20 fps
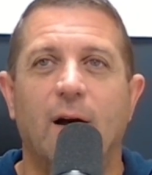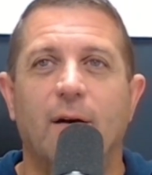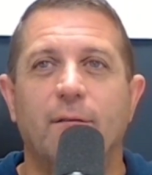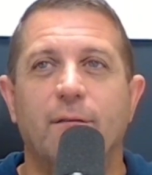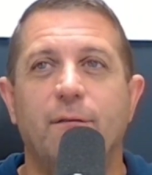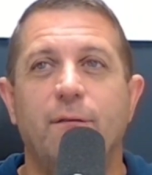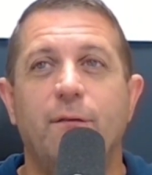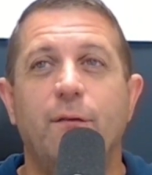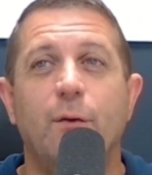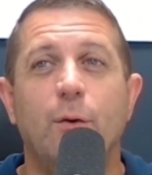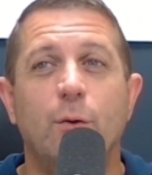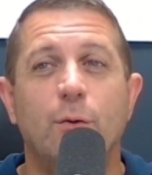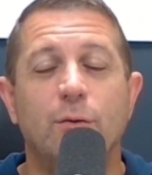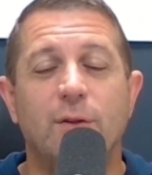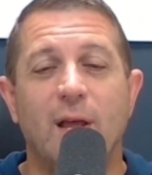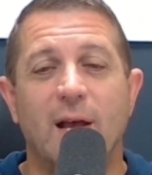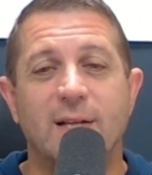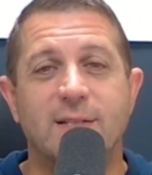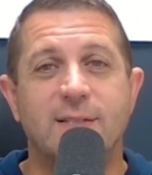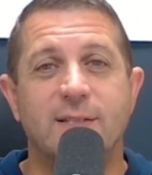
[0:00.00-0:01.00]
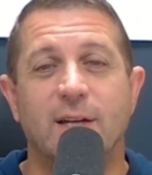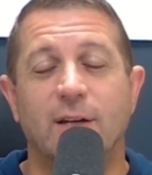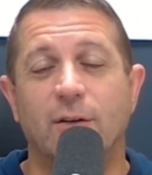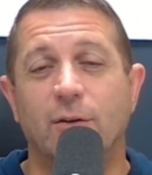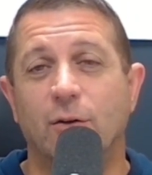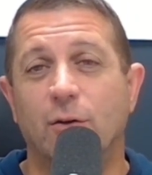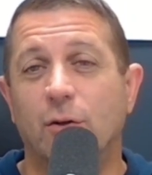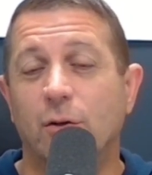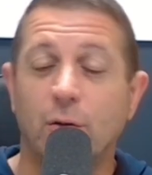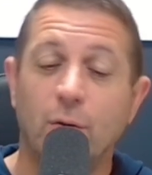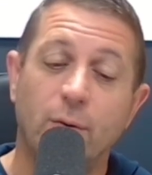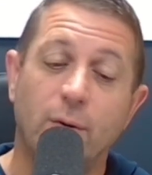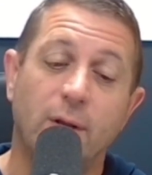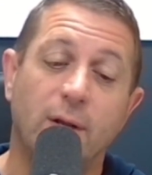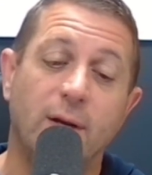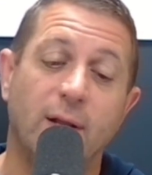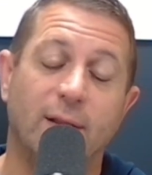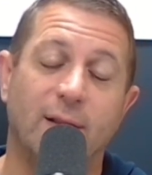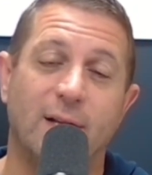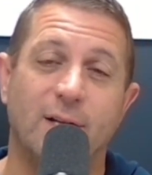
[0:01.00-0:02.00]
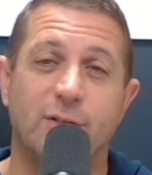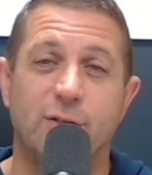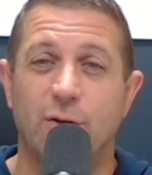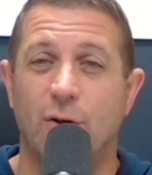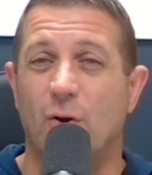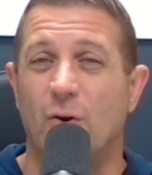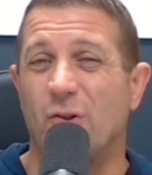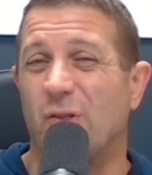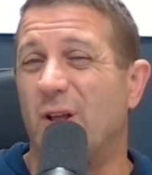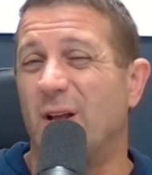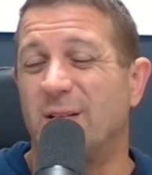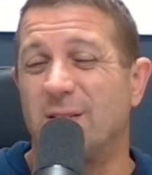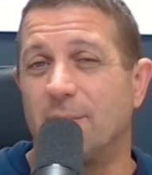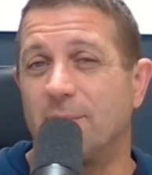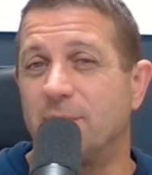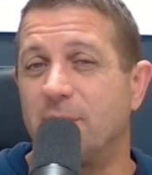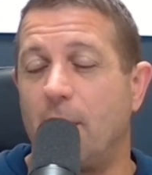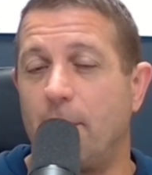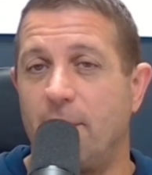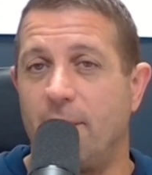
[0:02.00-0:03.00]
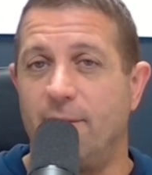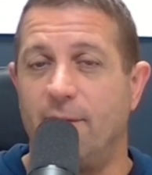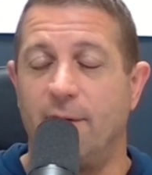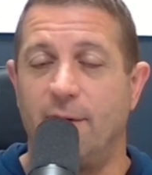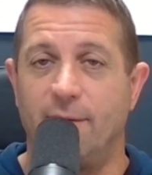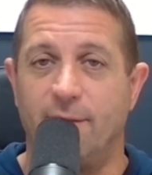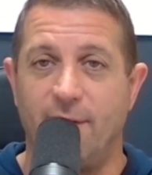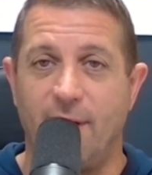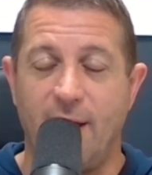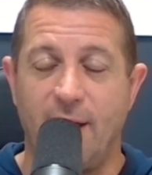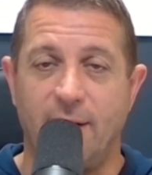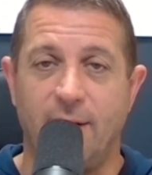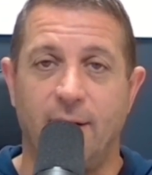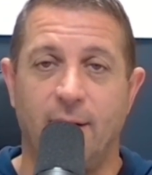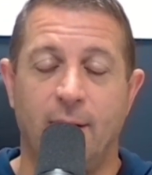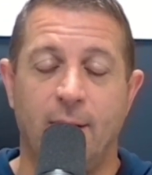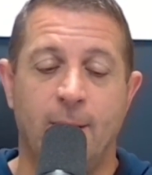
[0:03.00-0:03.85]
food that's included unless you go to like some type of an event.